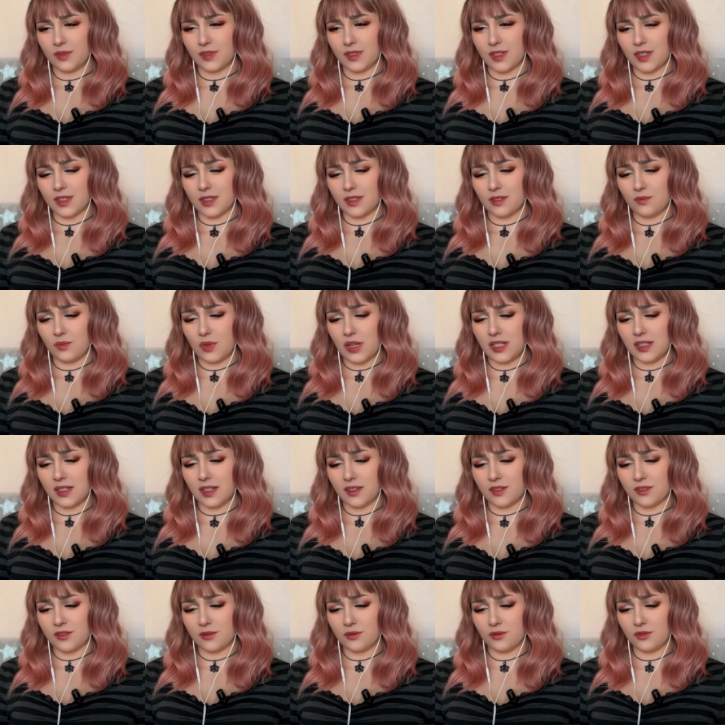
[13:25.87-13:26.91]
Doesn't mean
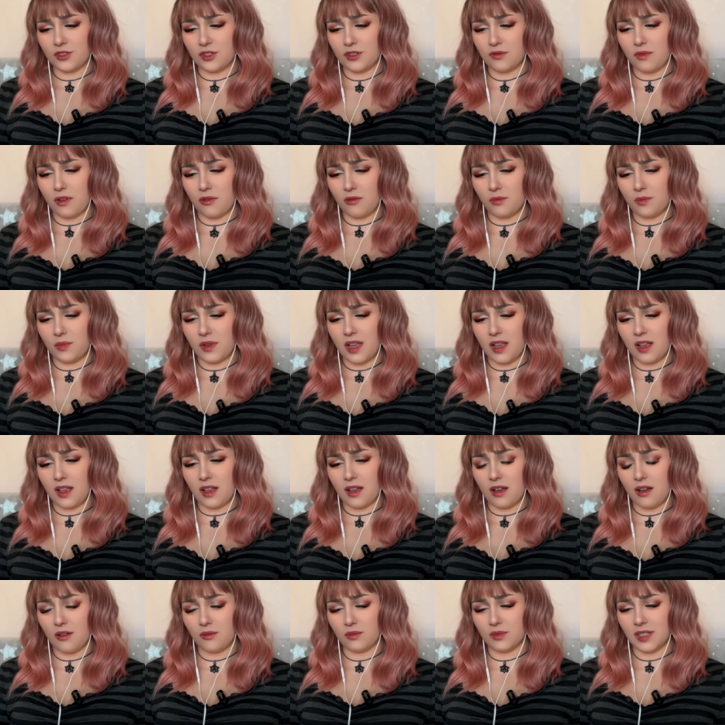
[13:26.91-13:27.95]
that Sung Jinwoo will
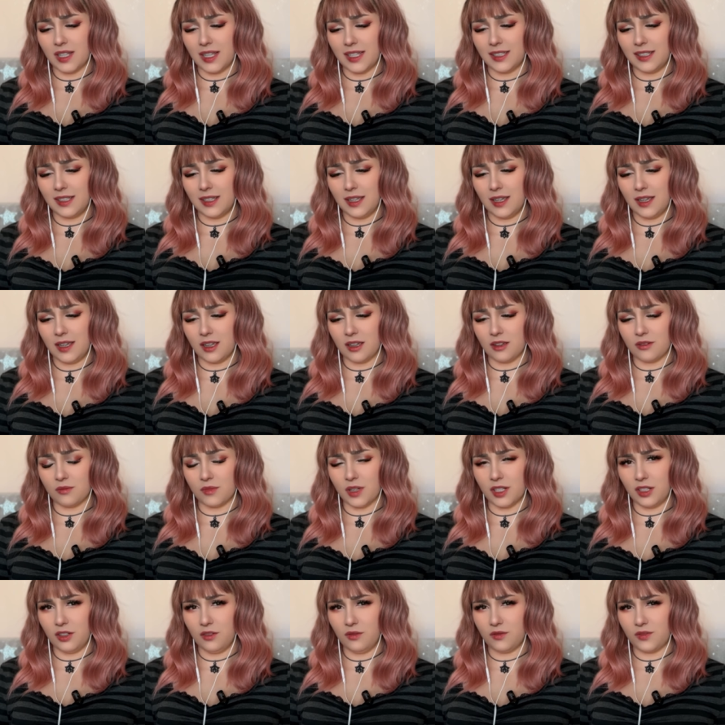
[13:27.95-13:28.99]
become like him.
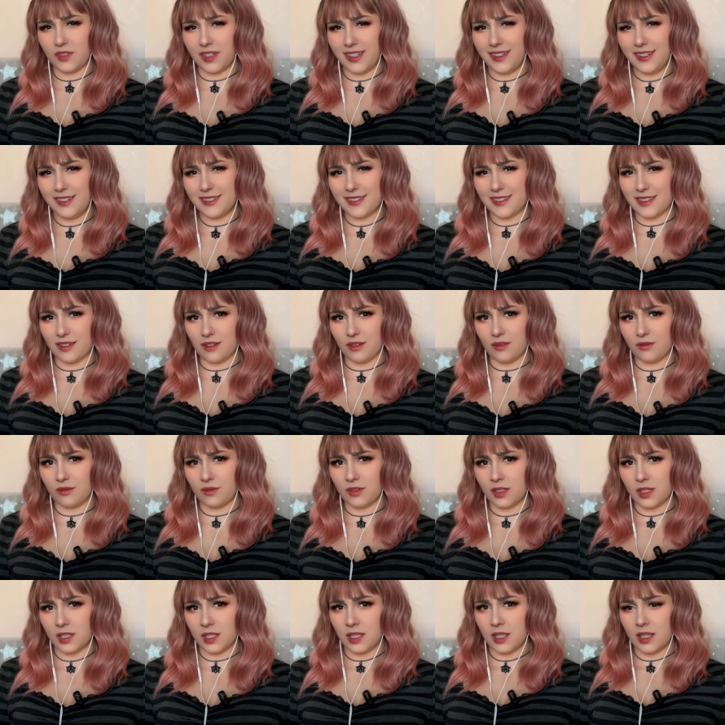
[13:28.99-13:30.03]
I don't think so.
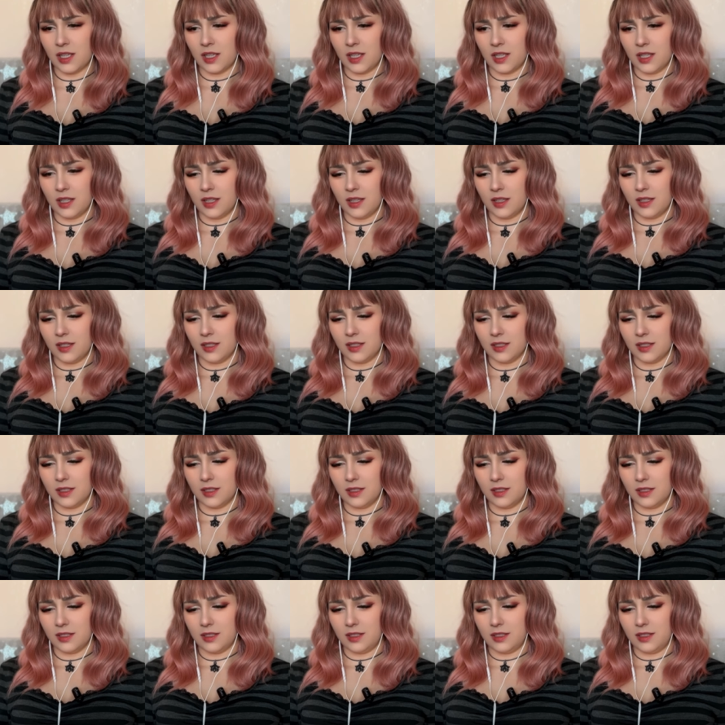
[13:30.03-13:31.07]
He
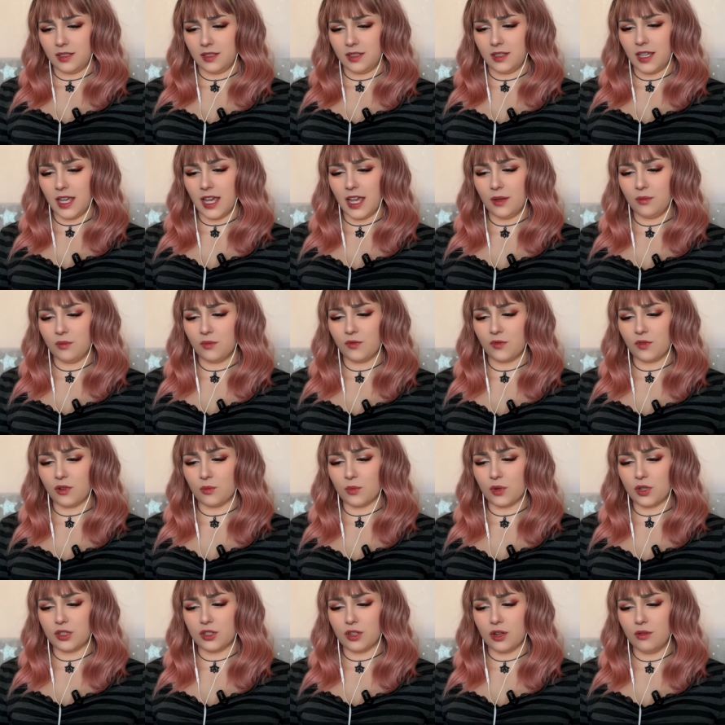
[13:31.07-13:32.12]
came from
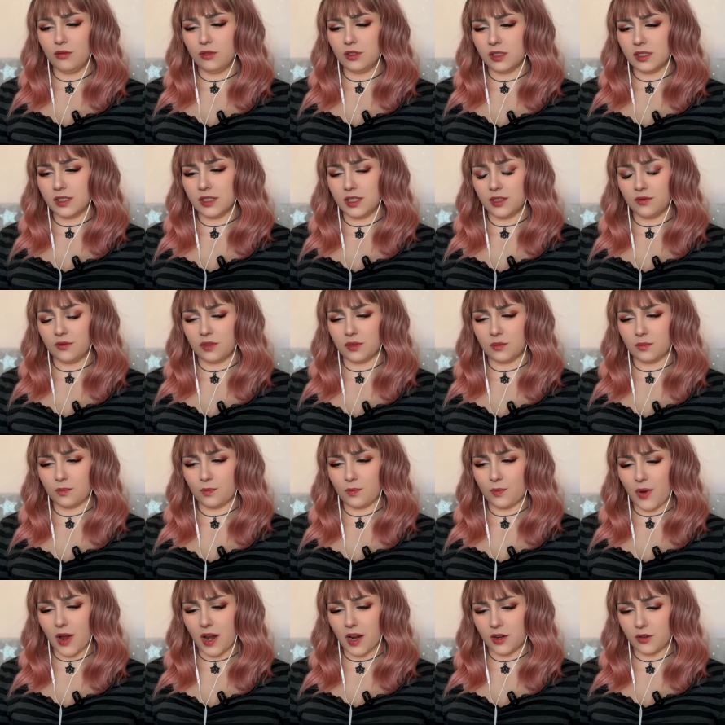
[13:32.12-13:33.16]
a totally
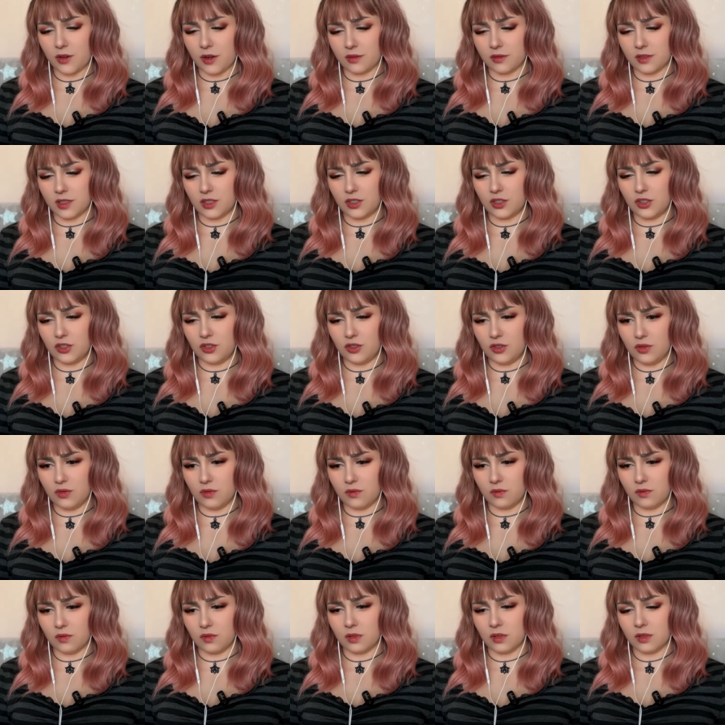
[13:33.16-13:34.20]
different background than
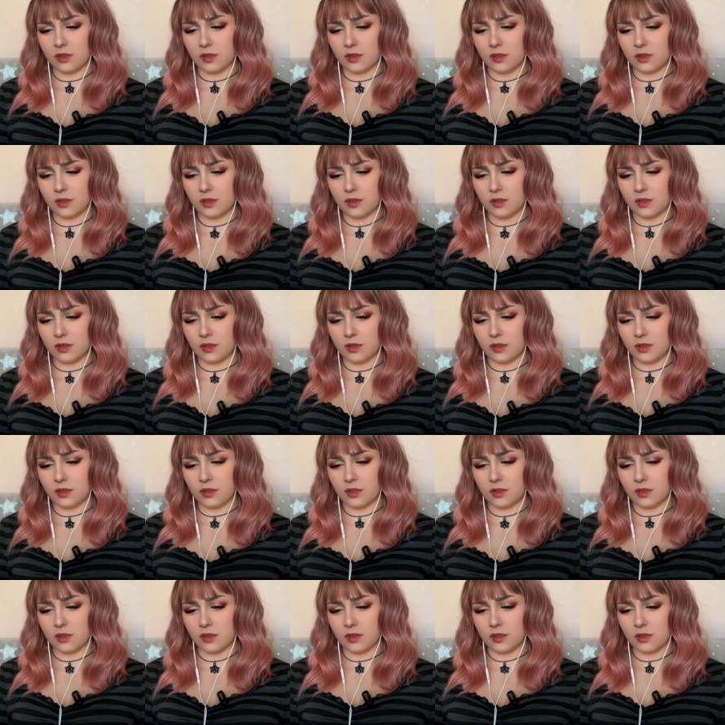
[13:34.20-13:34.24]
you.